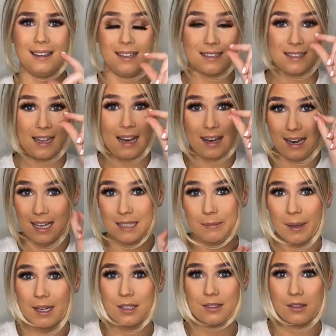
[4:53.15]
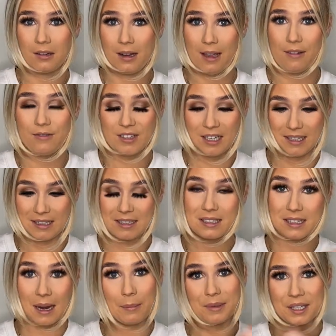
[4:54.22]
there's that last pencil left and it's
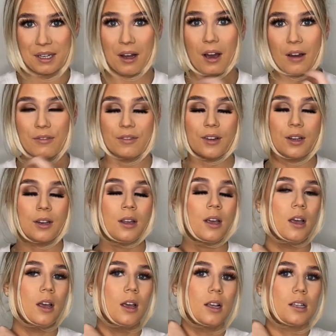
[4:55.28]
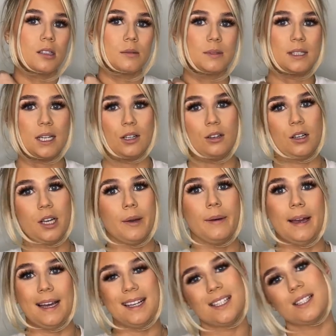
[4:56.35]
snapped in half and someone's had a good go at it.